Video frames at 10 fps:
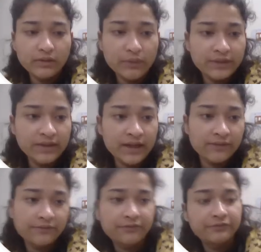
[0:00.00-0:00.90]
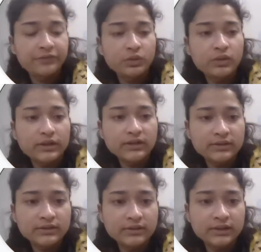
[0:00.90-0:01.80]
but they have told us
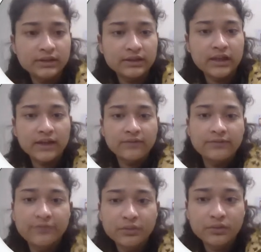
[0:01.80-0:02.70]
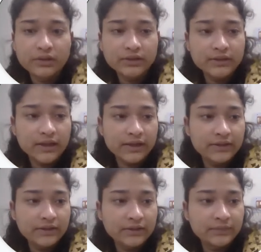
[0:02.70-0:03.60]

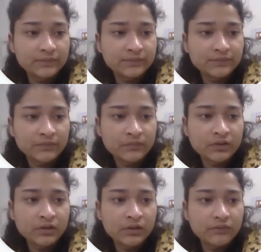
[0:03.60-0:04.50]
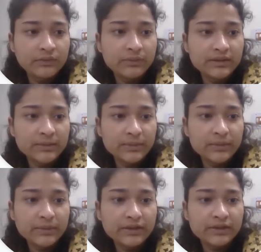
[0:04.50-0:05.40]
that we must
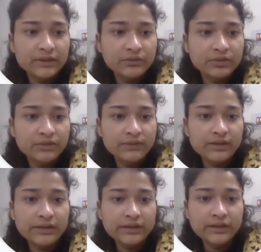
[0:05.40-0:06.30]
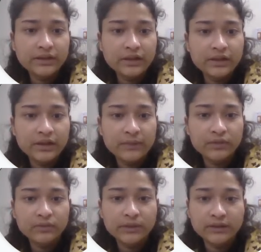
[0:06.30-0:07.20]
implement a solution with linear runtime
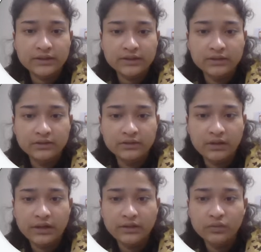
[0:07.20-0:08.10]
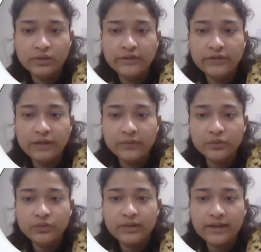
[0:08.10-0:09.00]
complexity, and only we have to
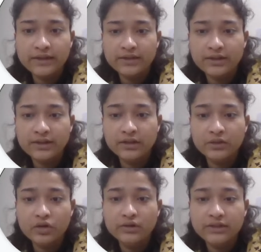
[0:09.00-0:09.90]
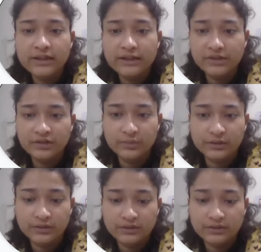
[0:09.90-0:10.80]
use constant extra space.